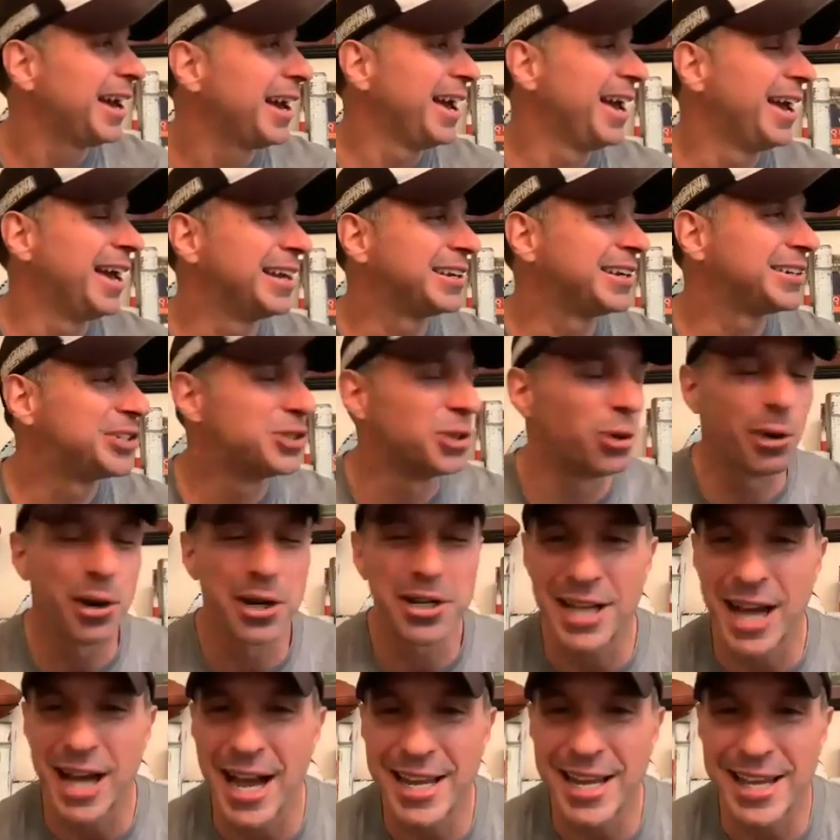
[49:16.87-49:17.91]
And, and
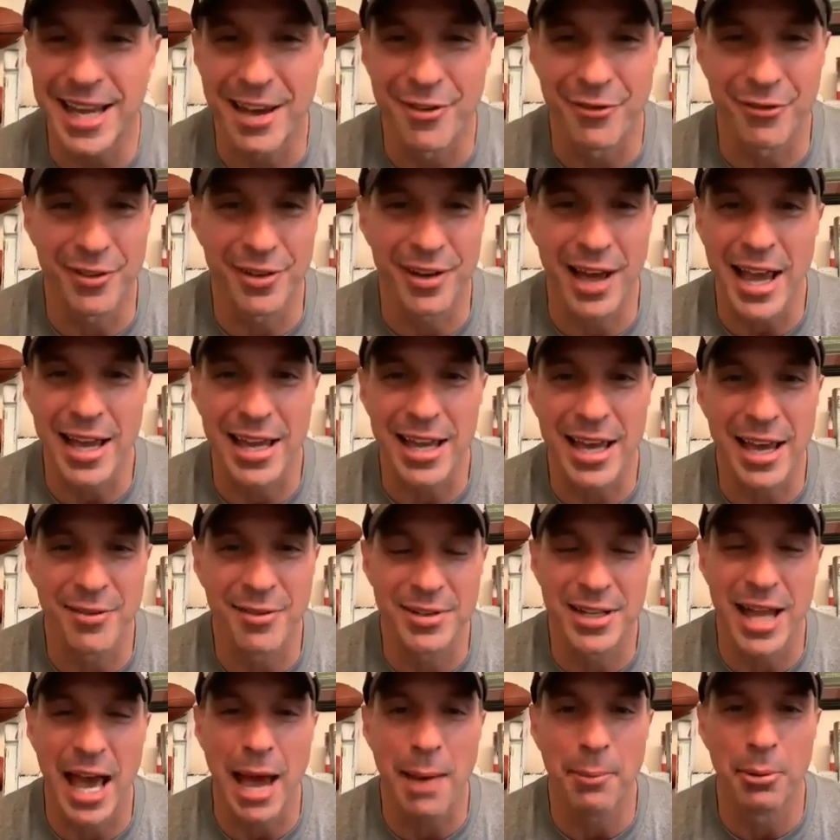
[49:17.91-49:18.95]
George, I gave, I
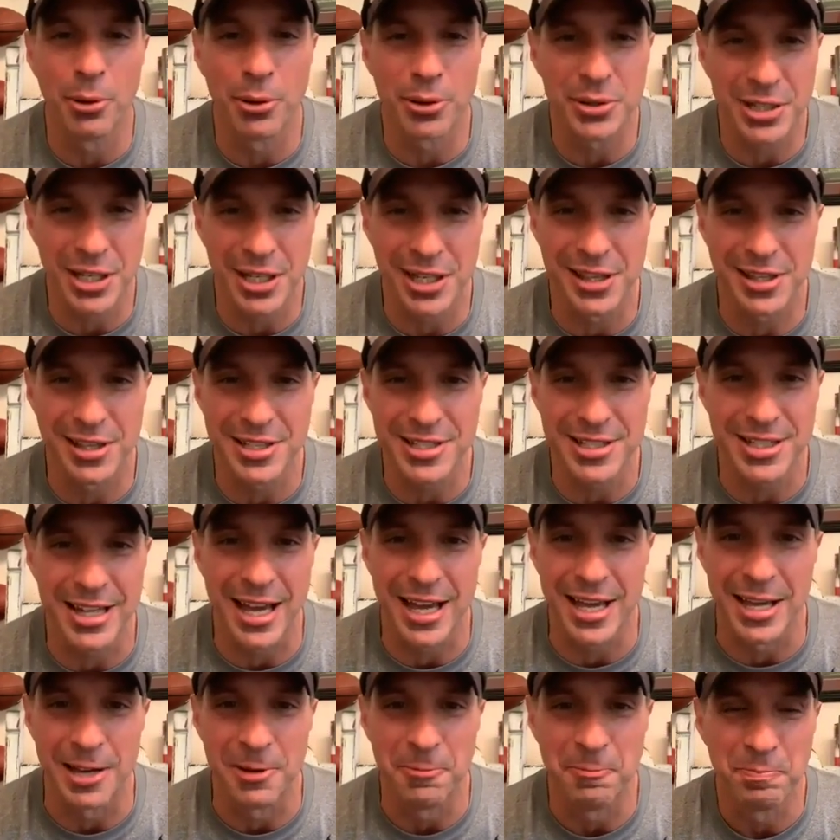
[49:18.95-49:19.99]
gave, Dabo will tell you this
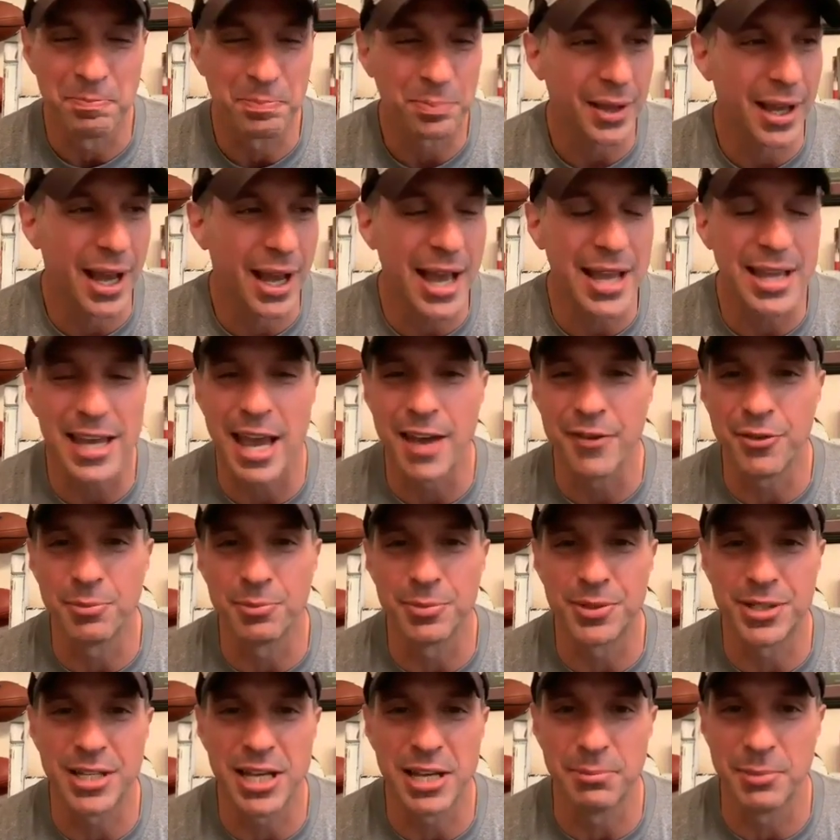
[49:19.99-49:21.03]
day, I gave
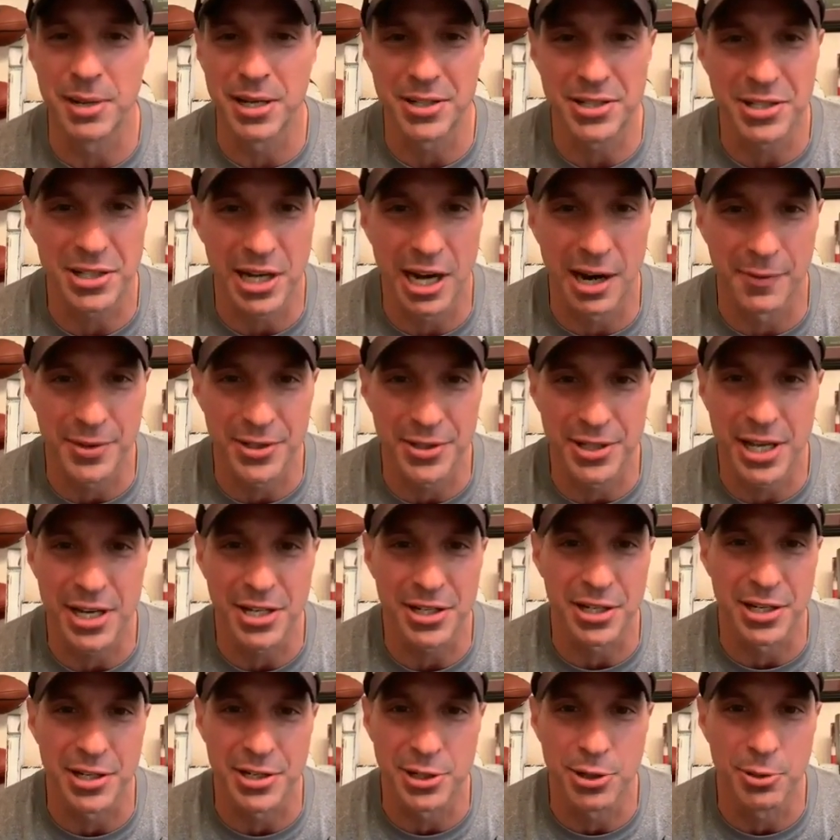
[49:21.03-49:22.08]
him ten minutes of
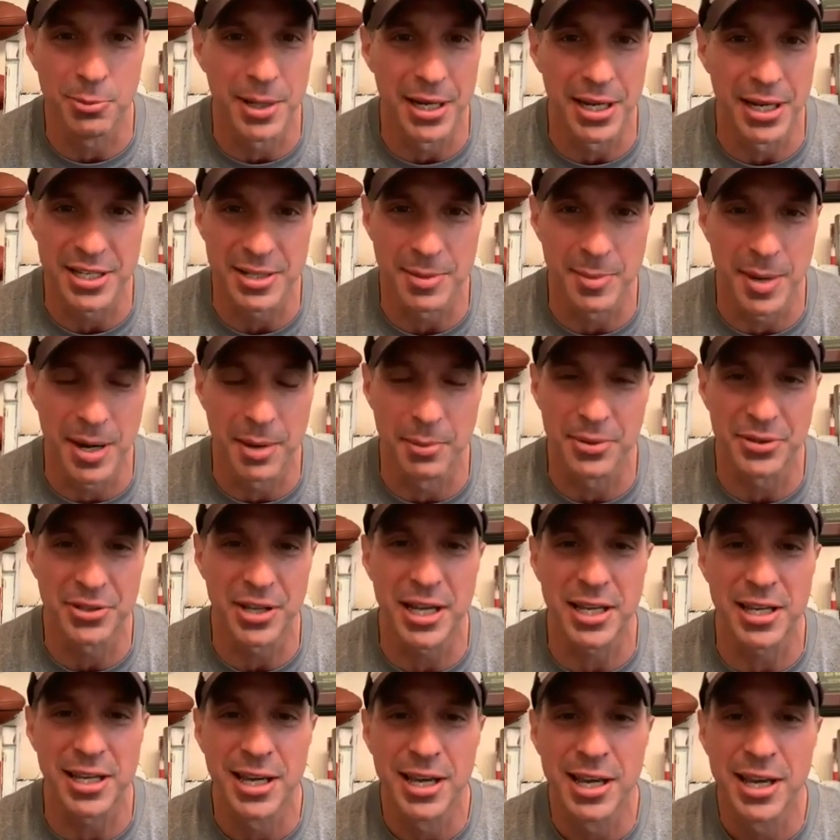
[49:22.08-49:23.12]
conversation in two minutes. I mean, it was
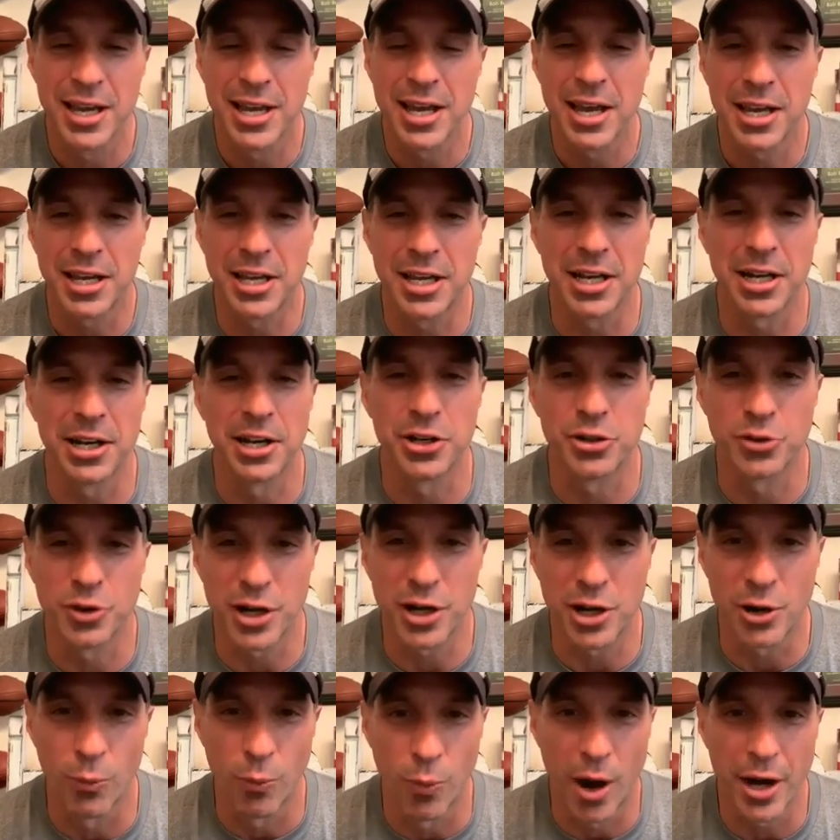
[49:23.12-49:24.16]
like getting a
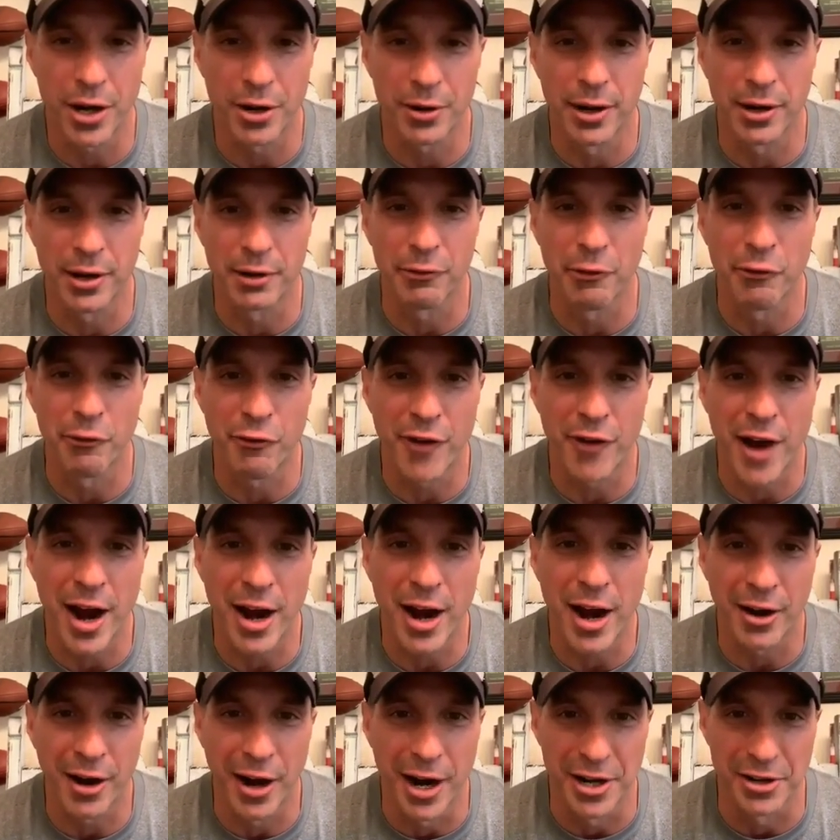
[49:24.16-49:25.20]
drink of water out of a
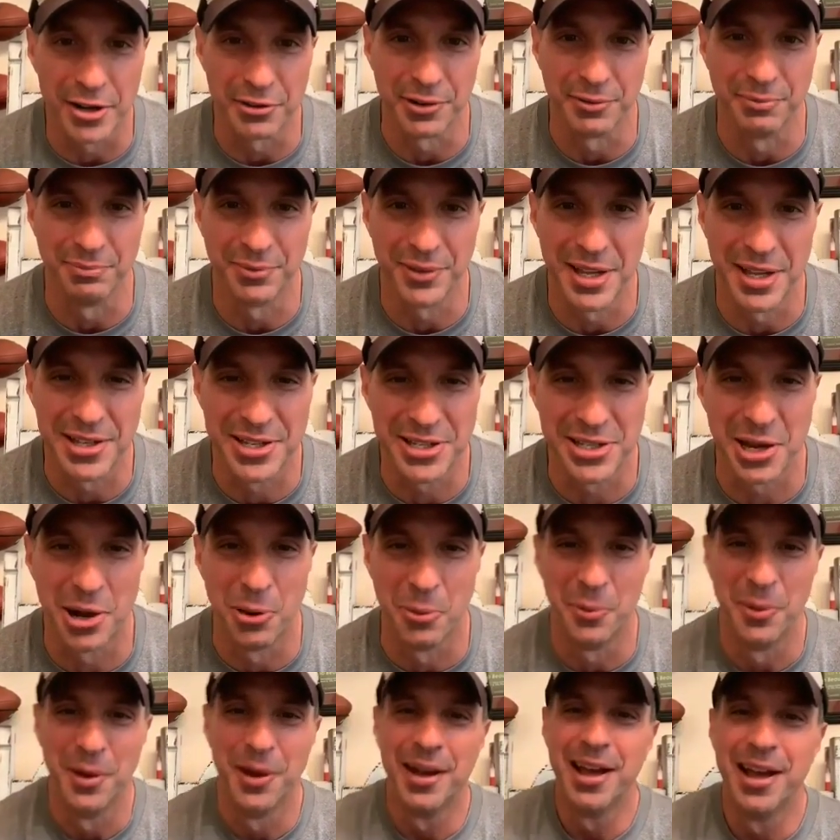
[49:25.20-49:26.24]
fire hydrant. And
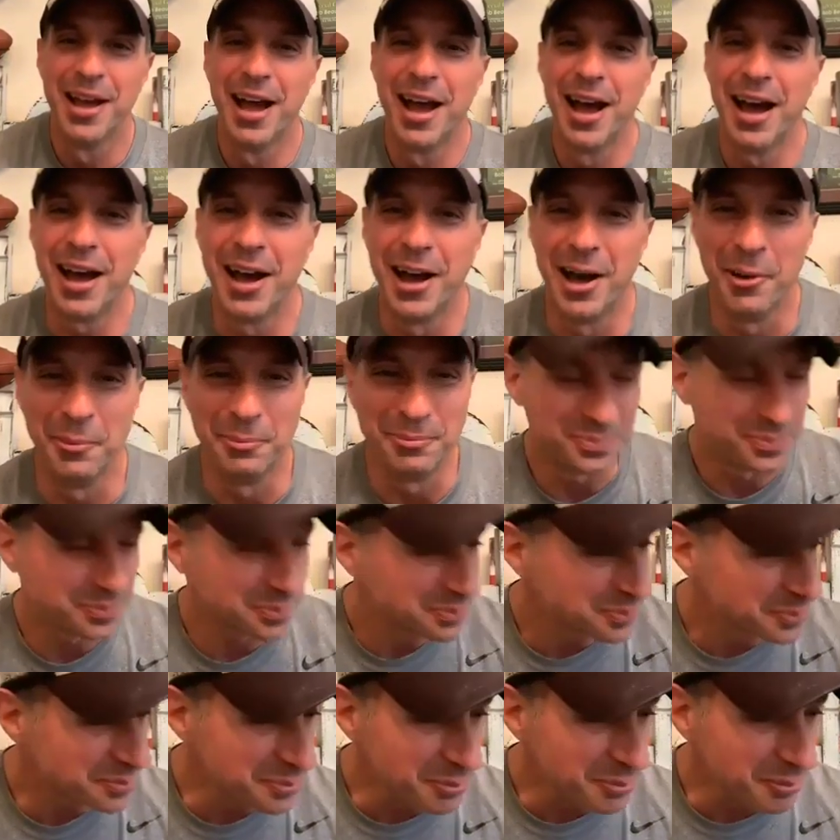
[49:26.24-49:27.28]
so, um,
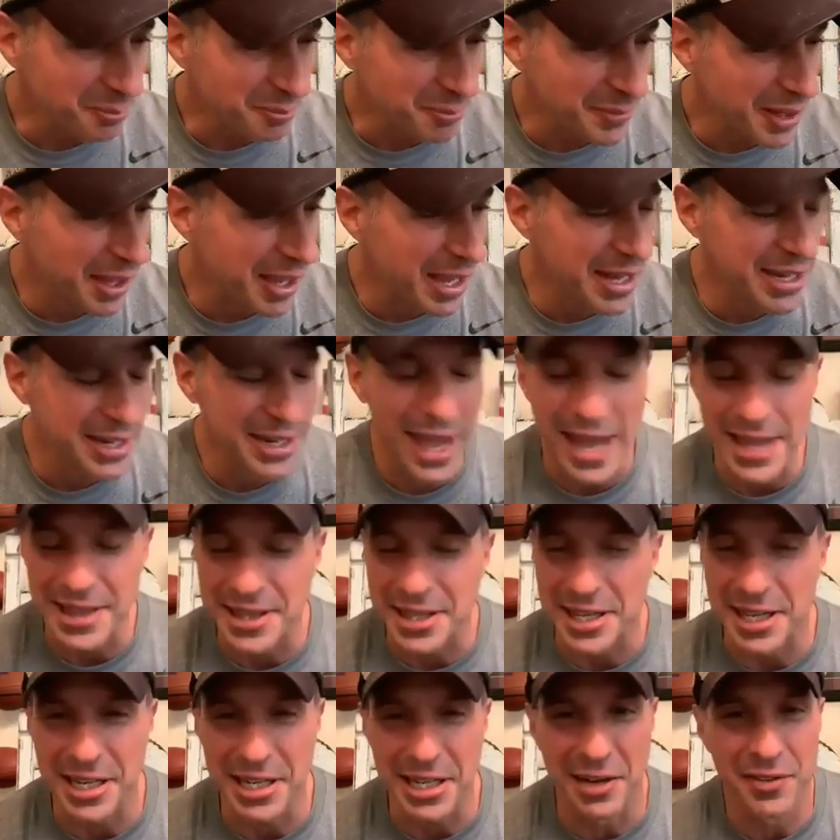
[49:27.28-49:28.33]
and at
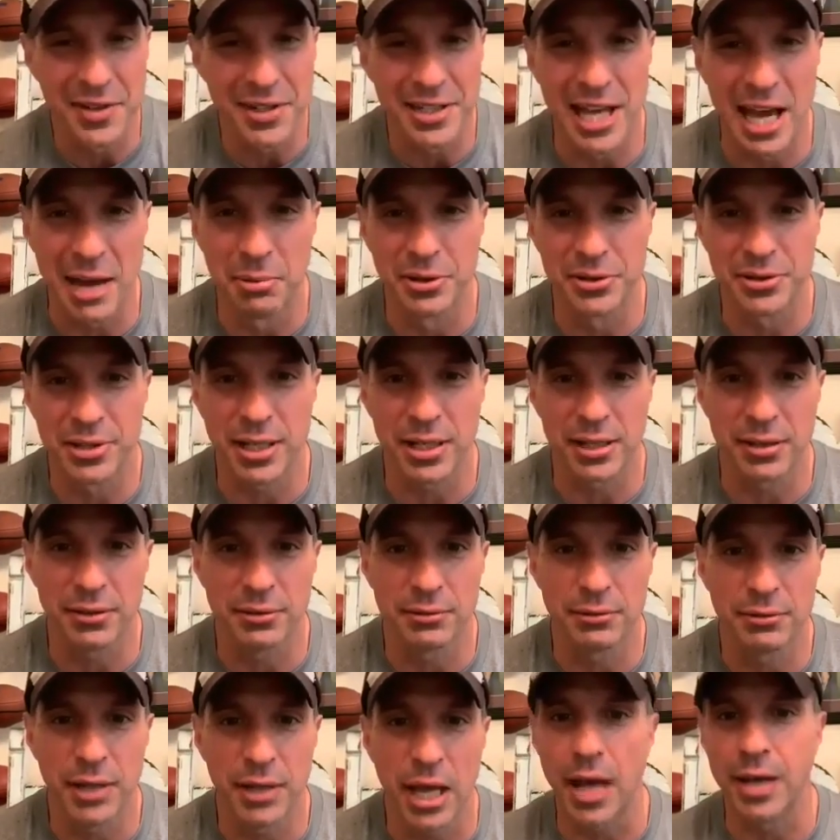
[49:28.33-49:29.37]
the end of it, Dabo was like,
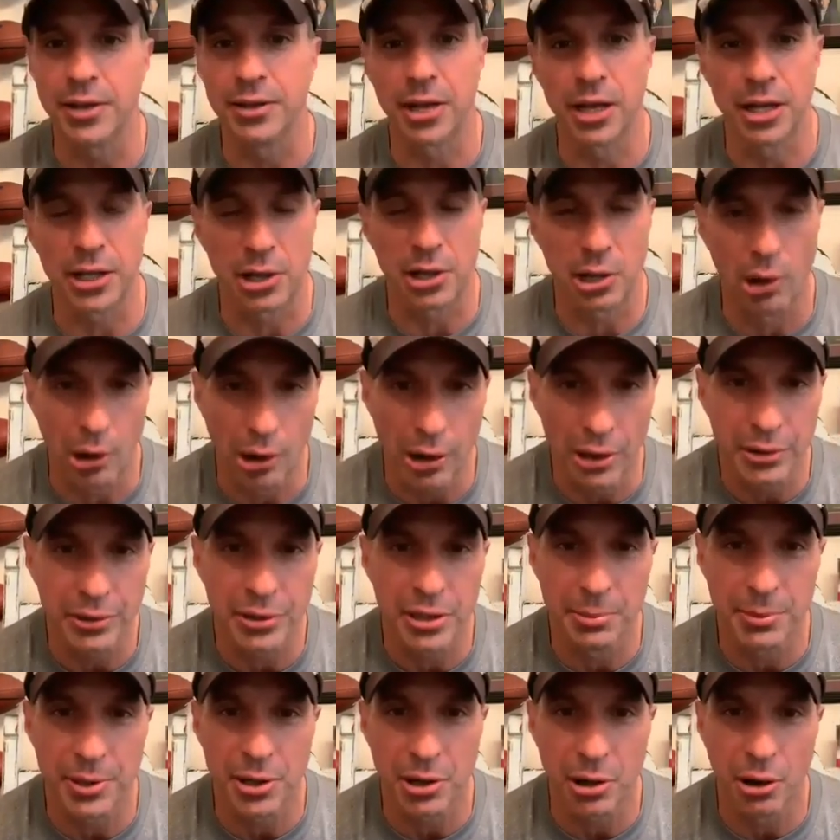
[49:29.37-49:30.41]
yeah, you got a card?
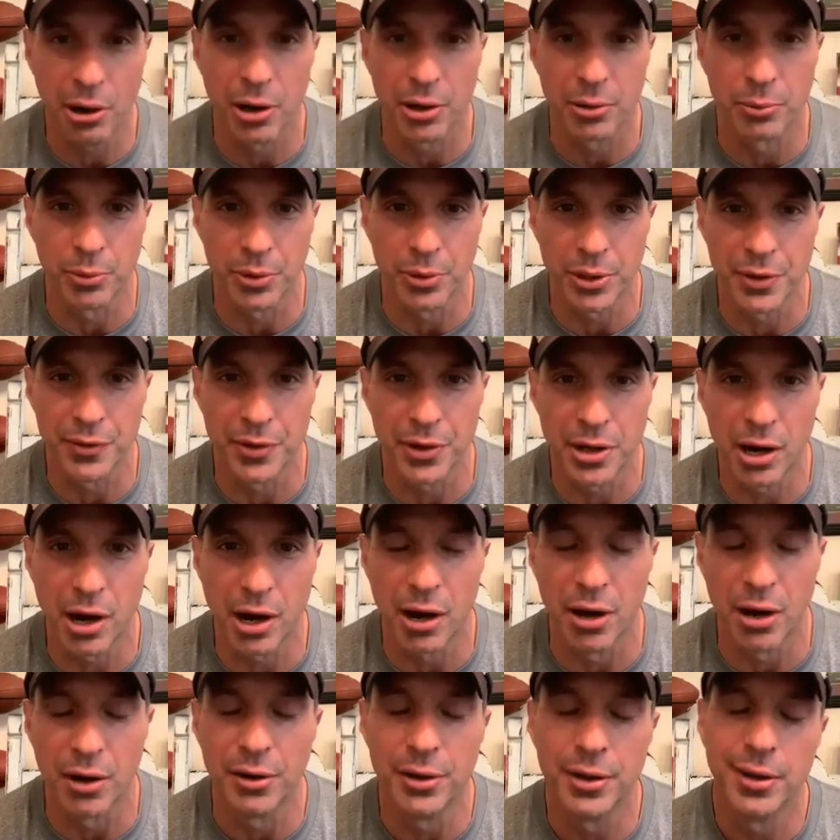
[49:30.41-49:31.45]
Give me your card. We'll give you a
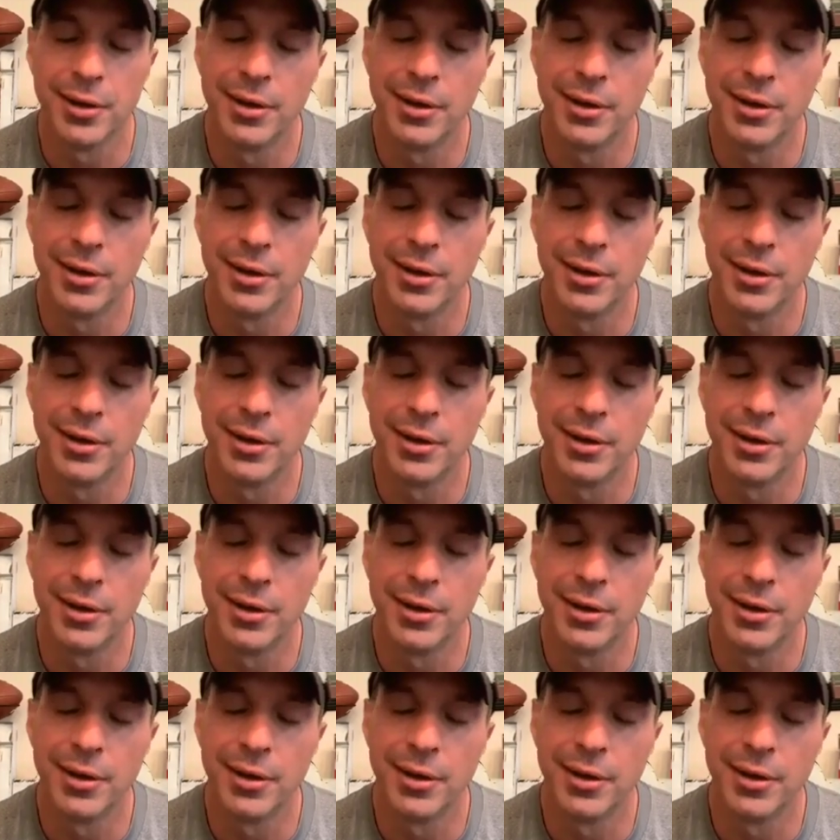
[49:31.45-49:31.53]
call.